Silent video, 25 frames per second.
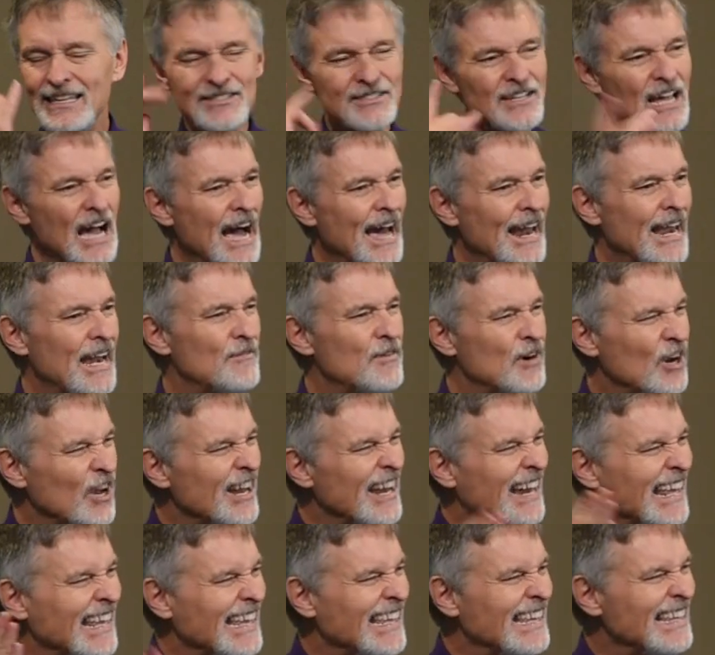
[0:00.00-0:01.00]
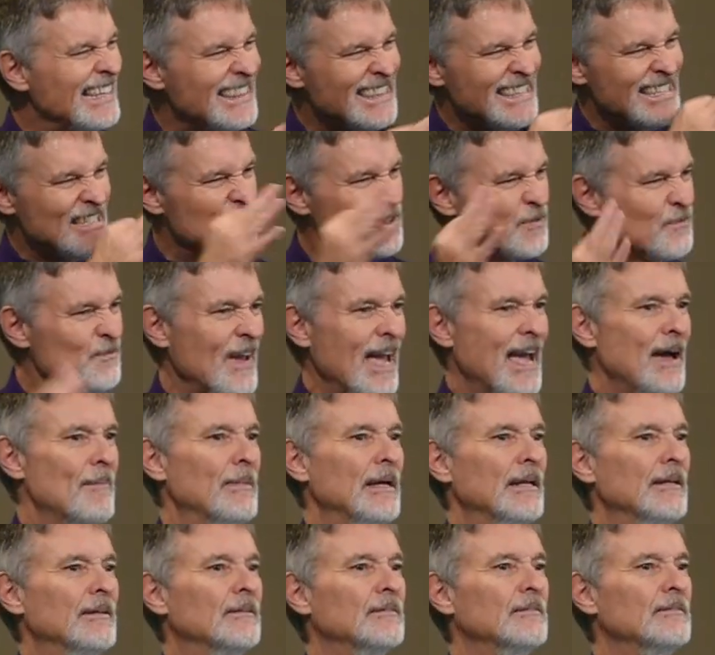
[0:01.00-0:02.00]
Is God ever going to end this
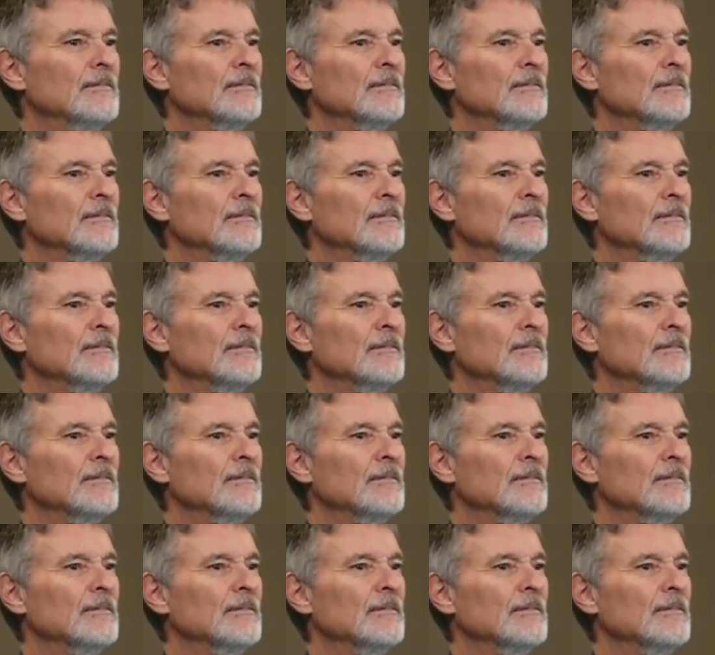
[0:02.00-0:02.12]
famine?